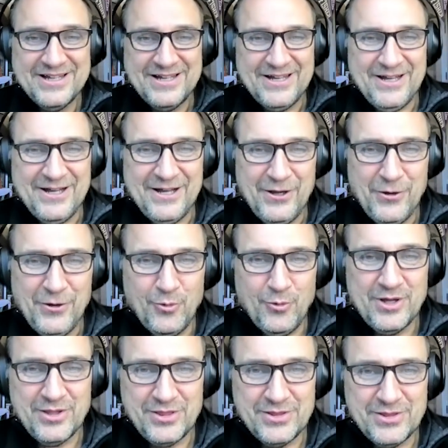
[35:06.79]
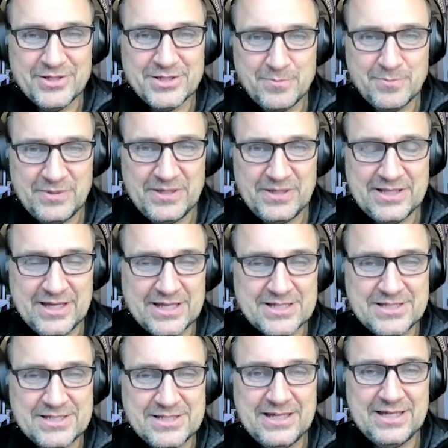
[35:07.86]
with this
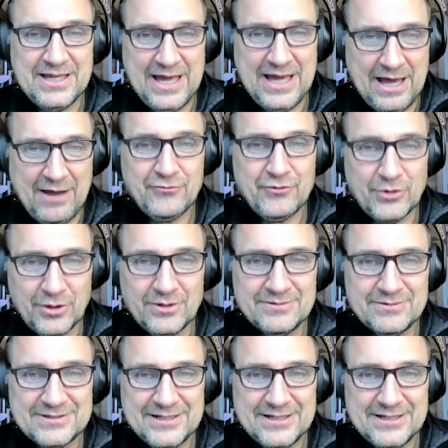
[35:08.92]
PTSD after,